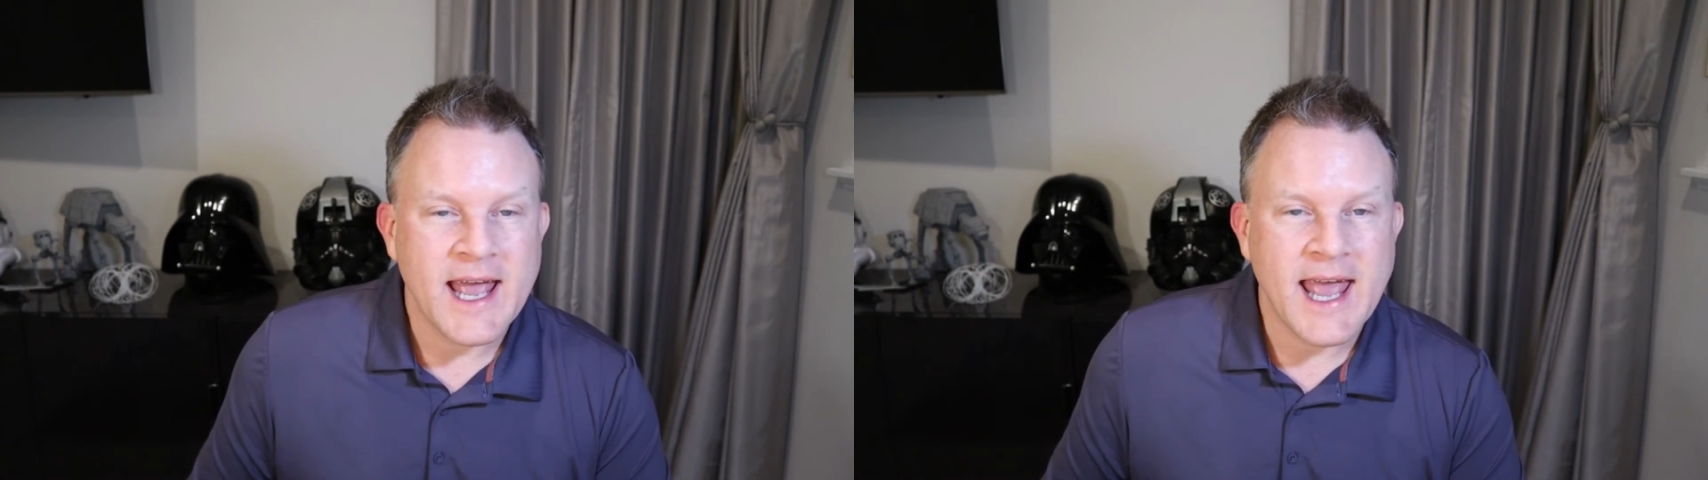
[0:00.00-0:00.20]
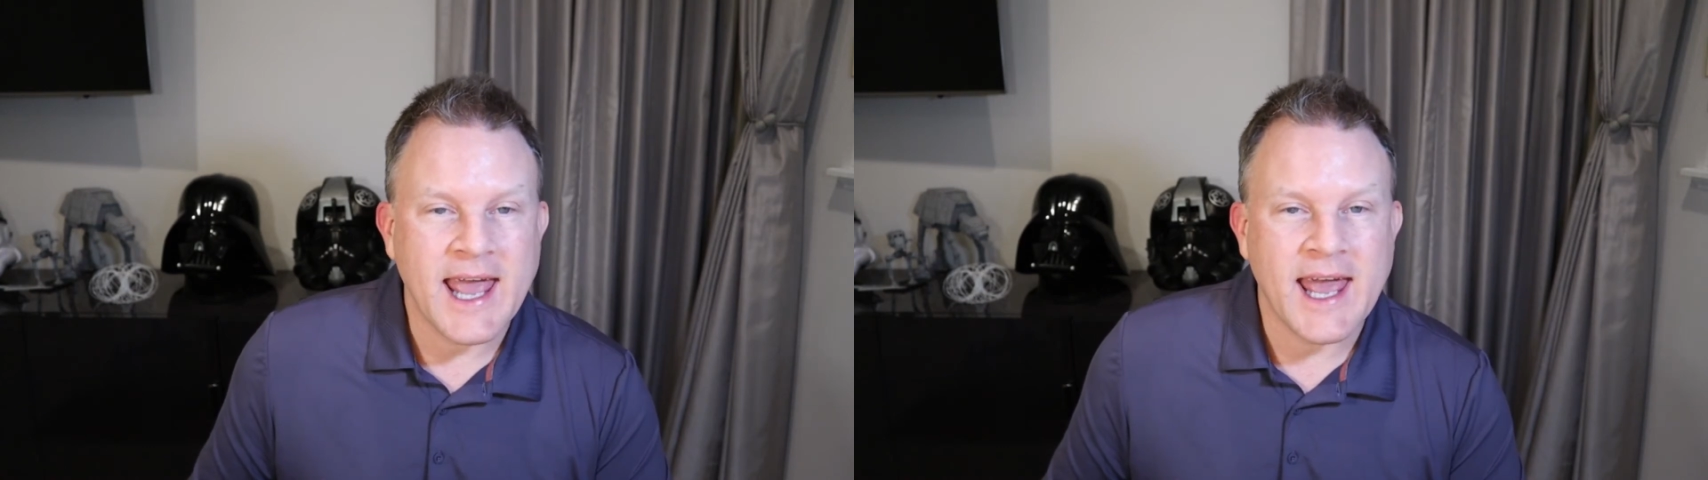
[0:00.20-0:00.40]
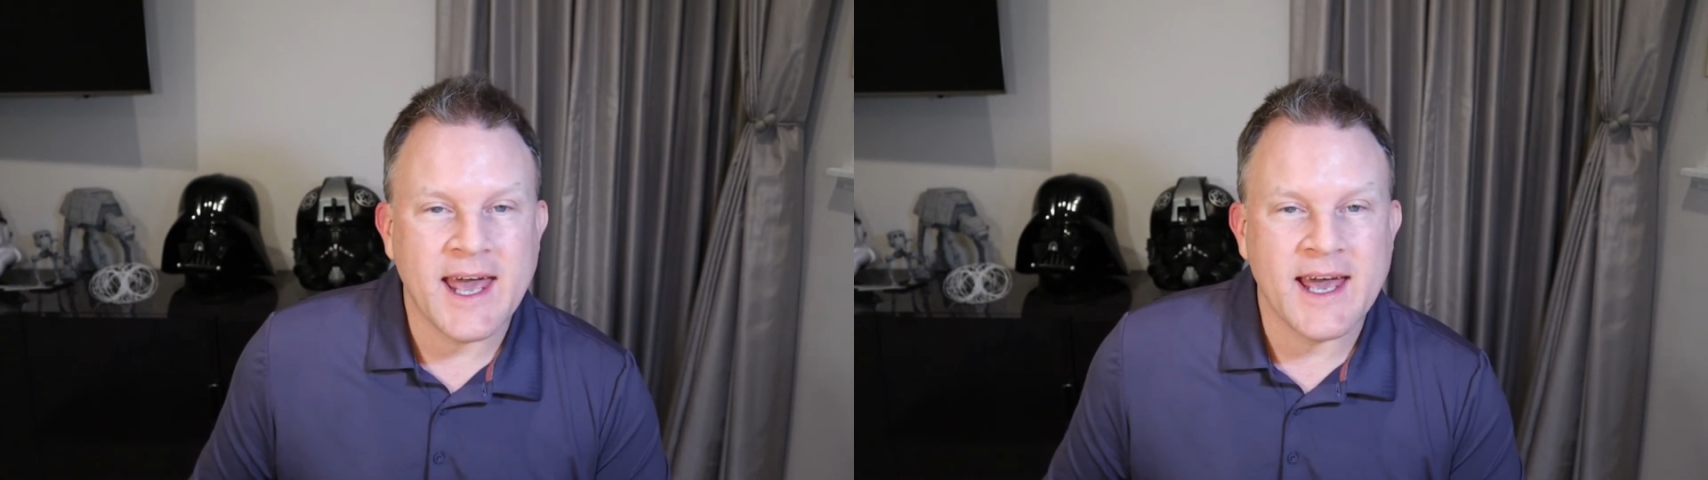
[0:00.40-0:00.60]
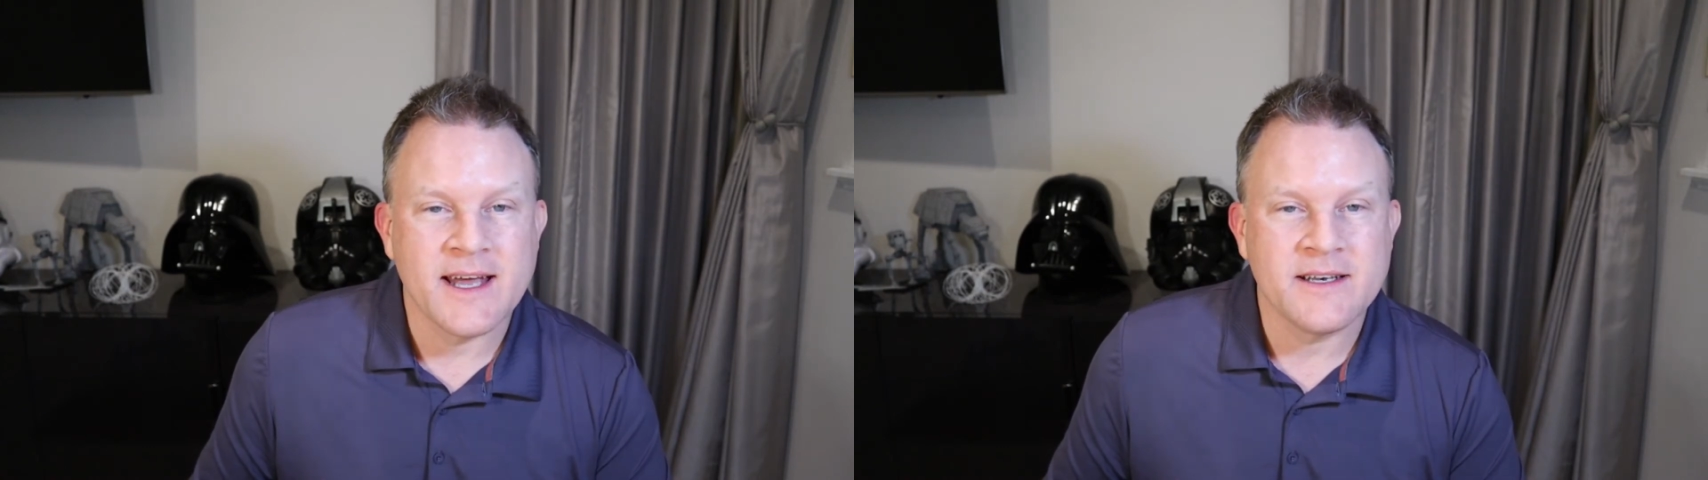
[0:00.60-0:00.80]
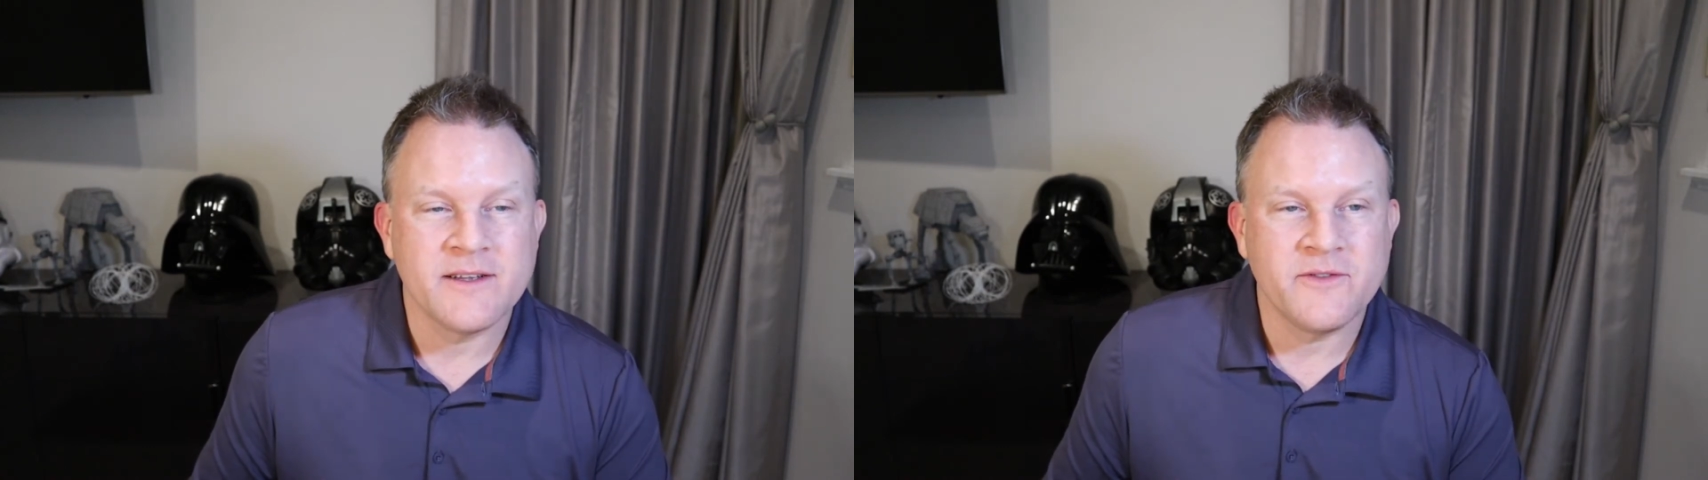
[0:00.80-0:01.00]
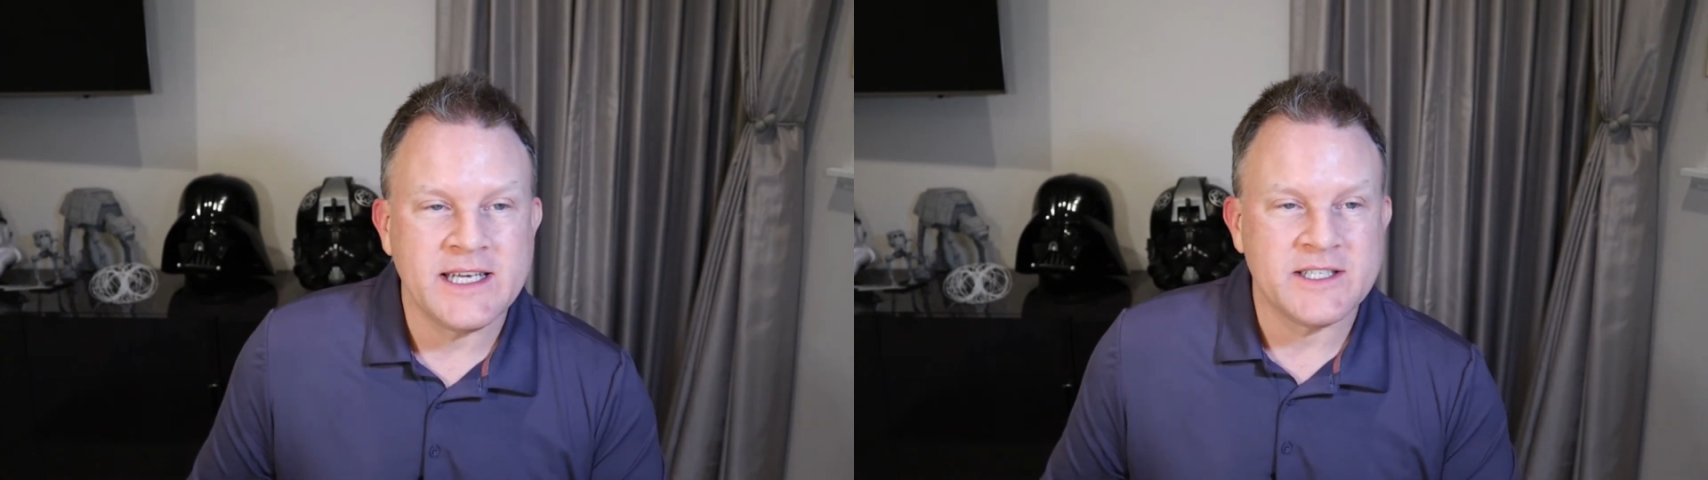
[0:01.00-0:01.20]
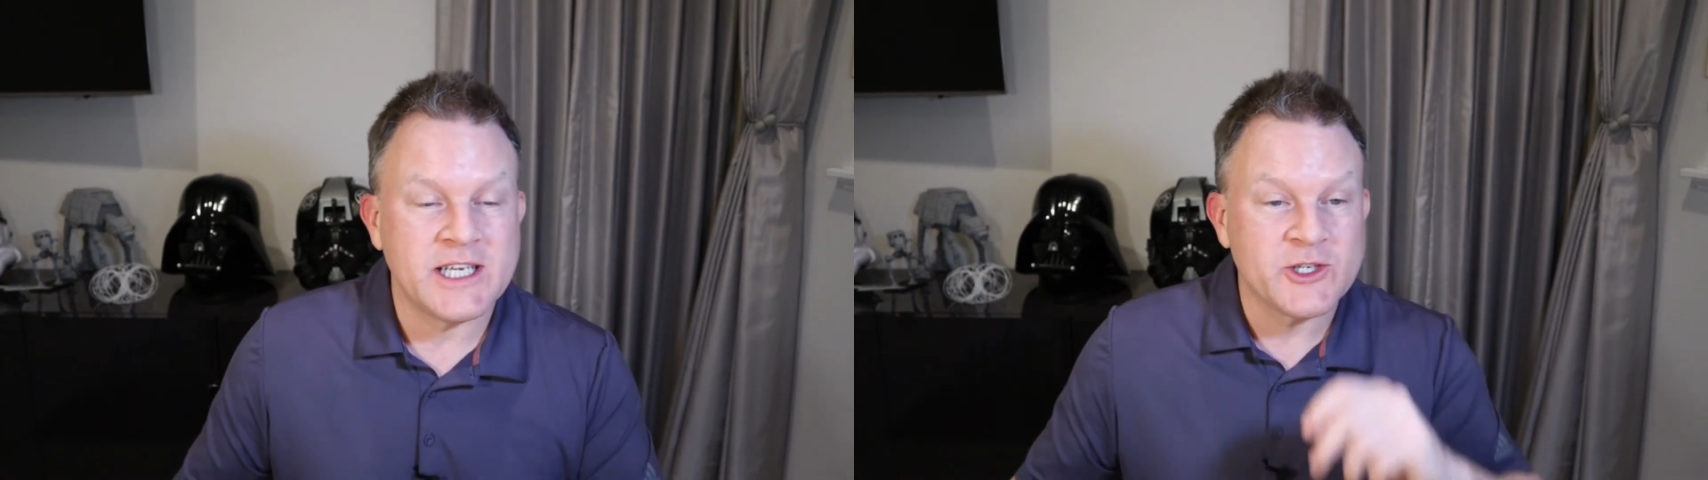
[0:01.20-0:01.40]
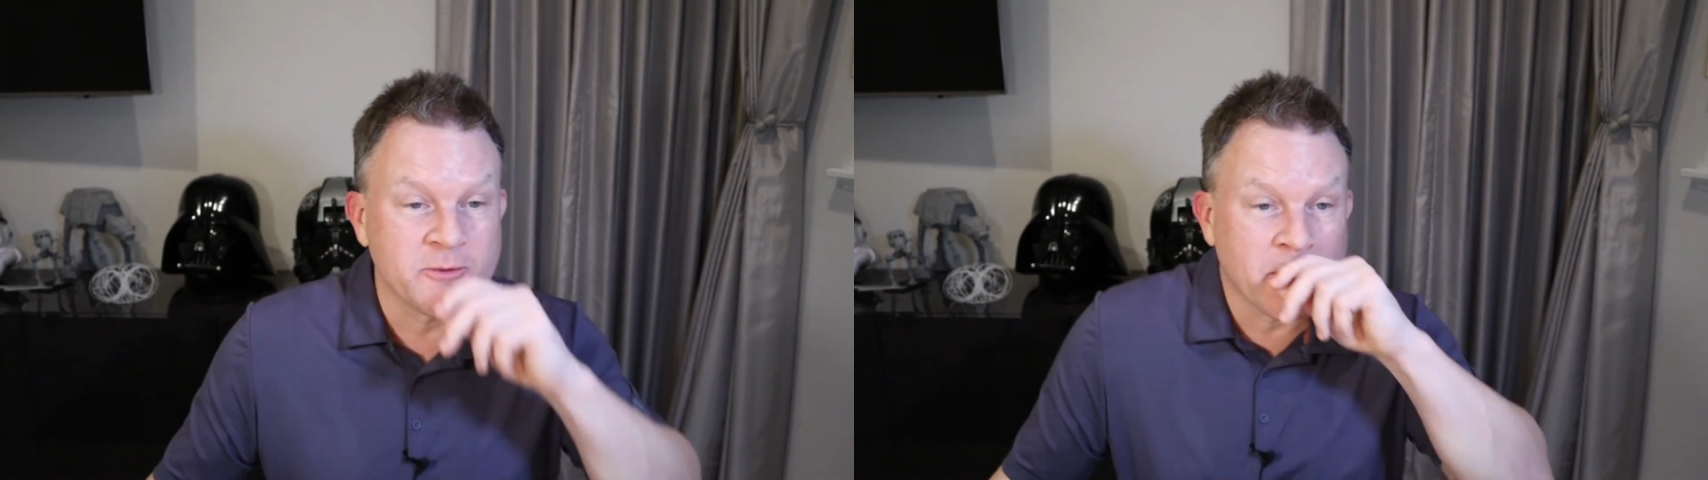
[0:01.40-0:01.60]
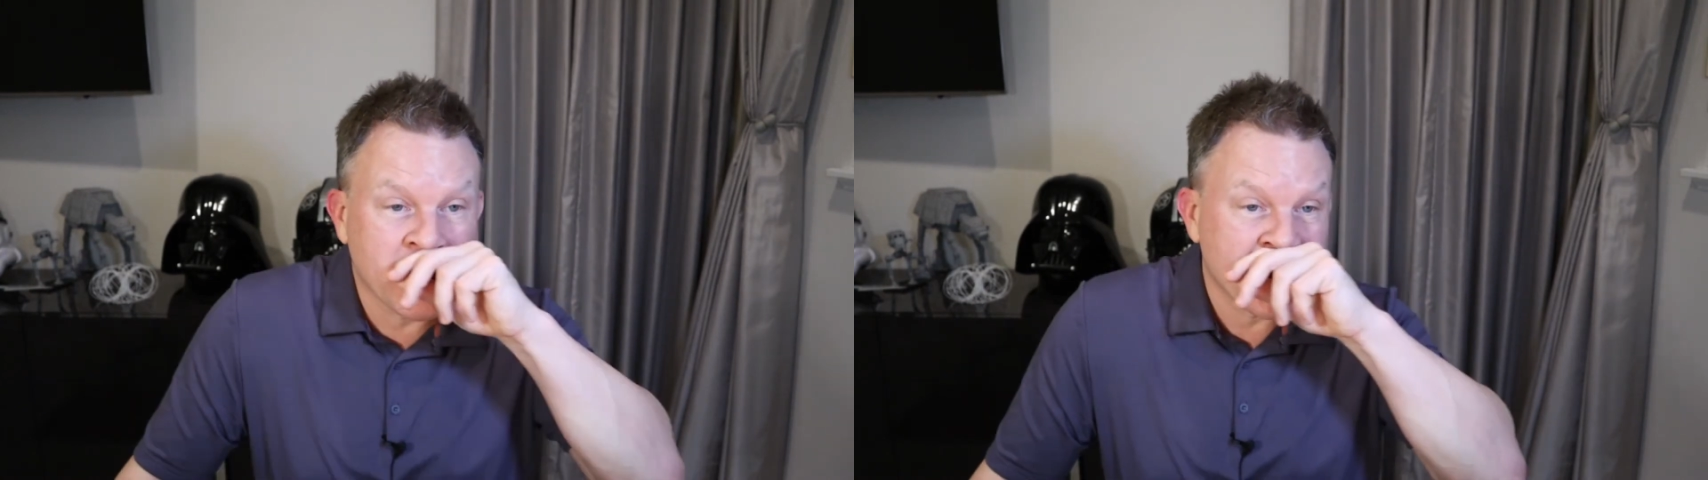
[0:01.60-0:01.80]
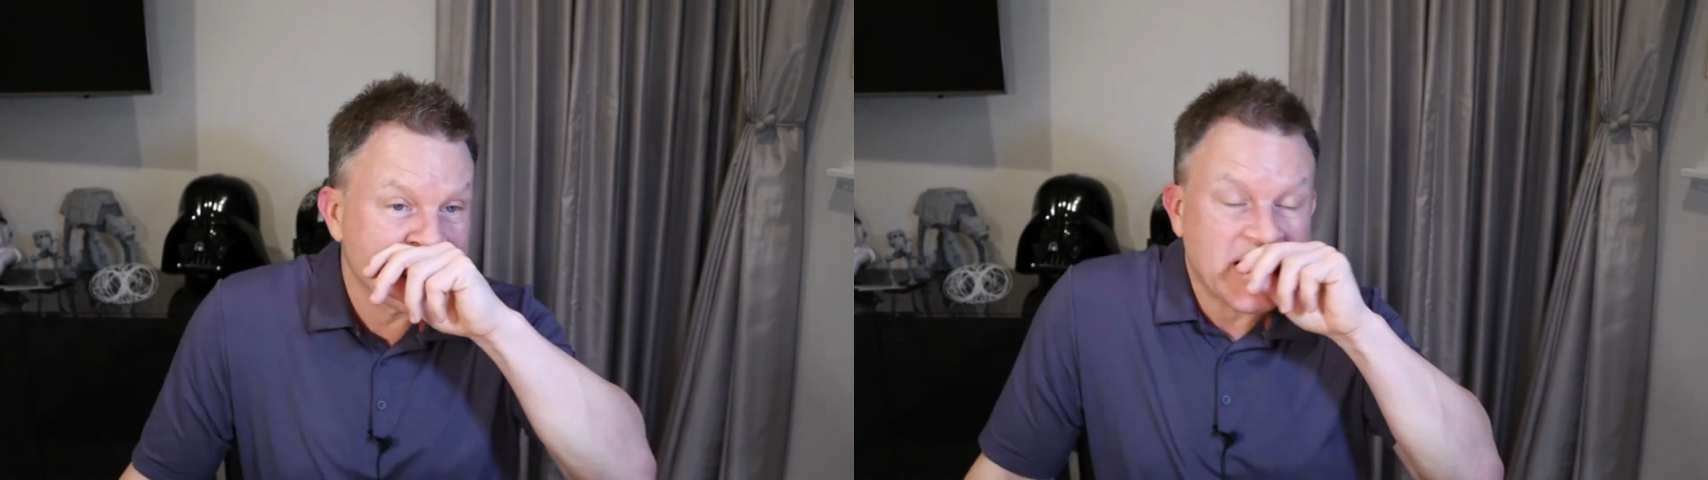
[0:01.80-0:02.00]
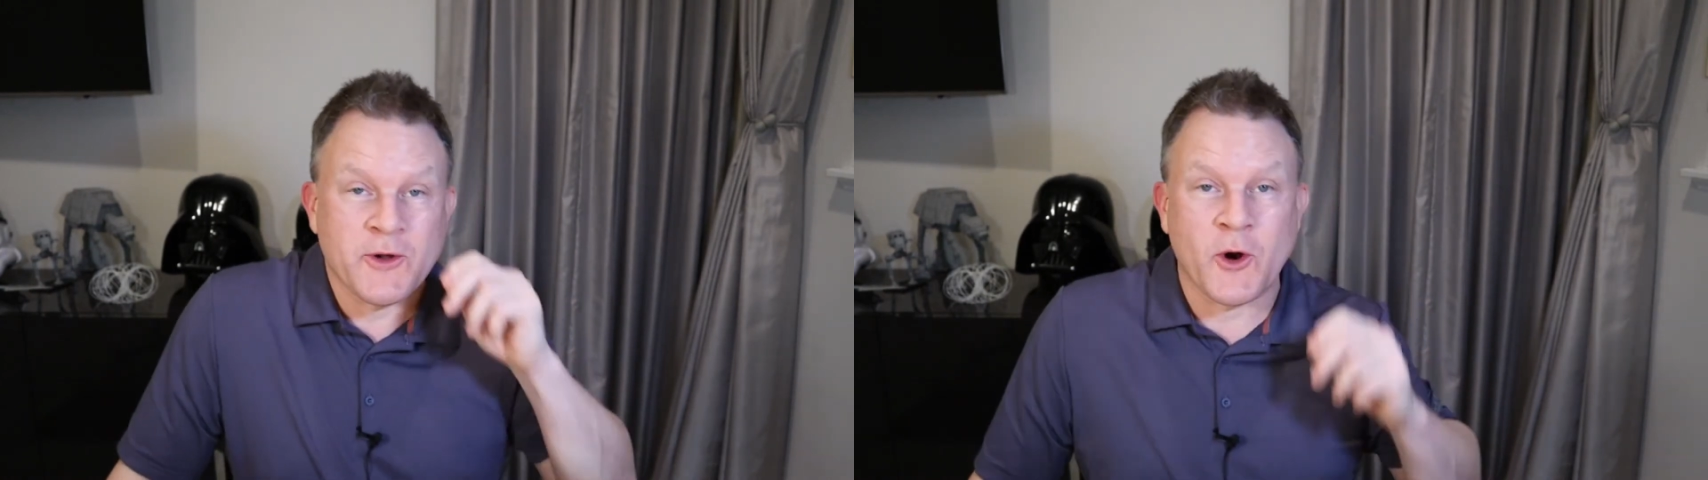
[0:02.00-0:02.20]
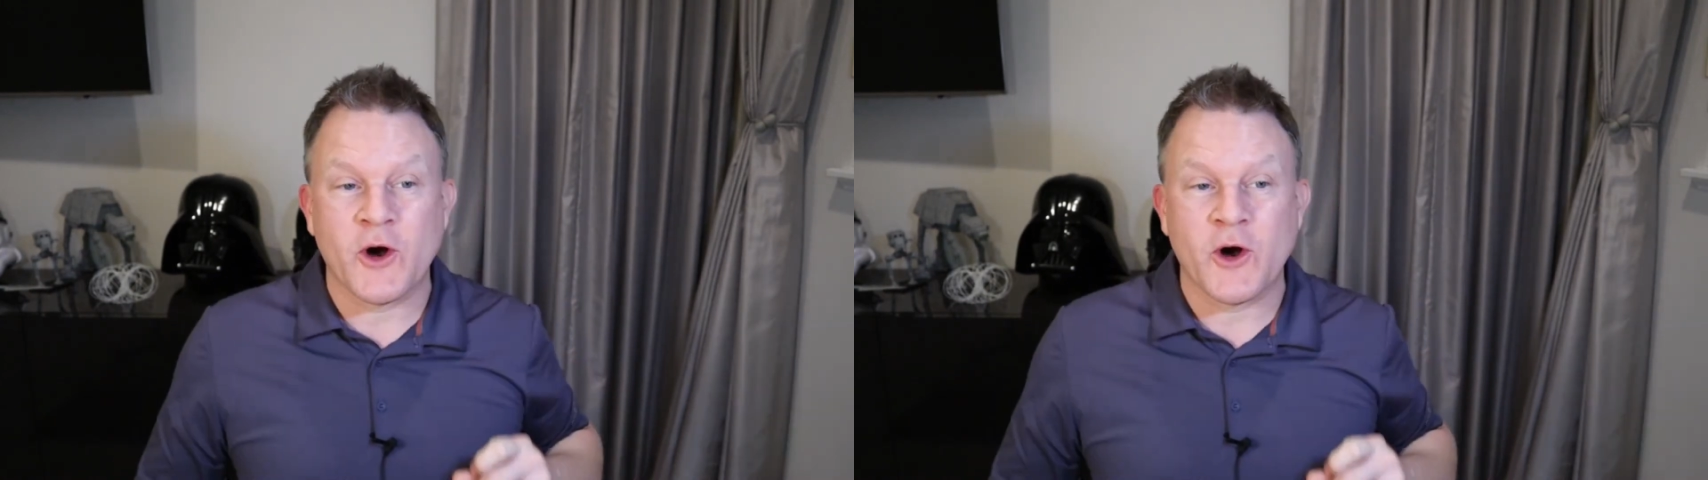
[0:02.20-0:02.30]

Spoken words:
and these digital marketers in their